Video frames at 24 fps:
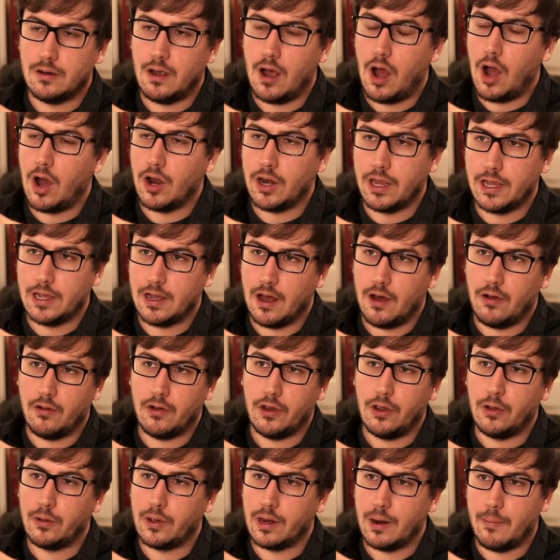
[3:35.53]
honey color
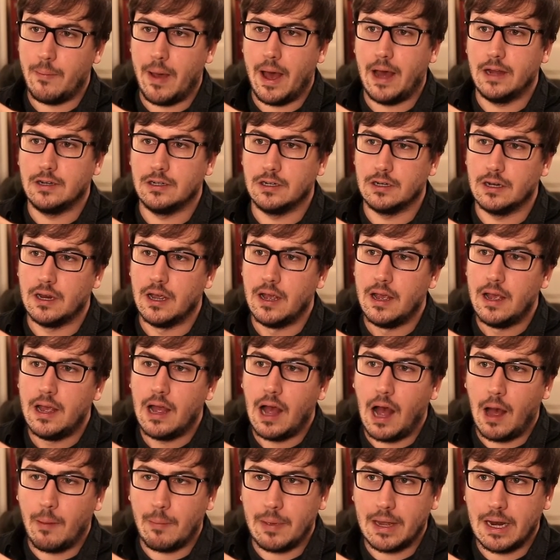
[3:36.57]
you could imagine.
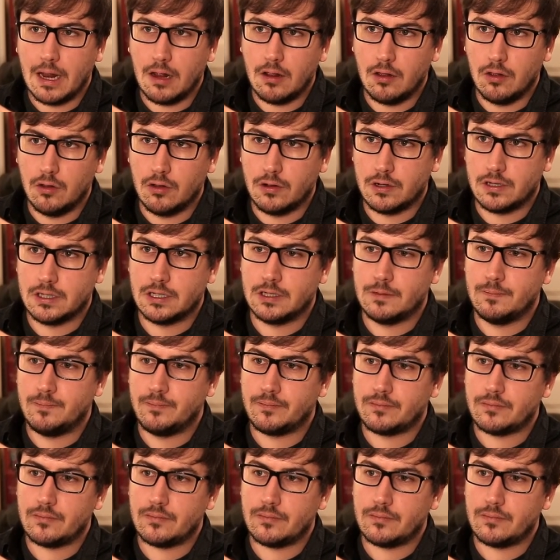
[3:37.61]
I mean, it looks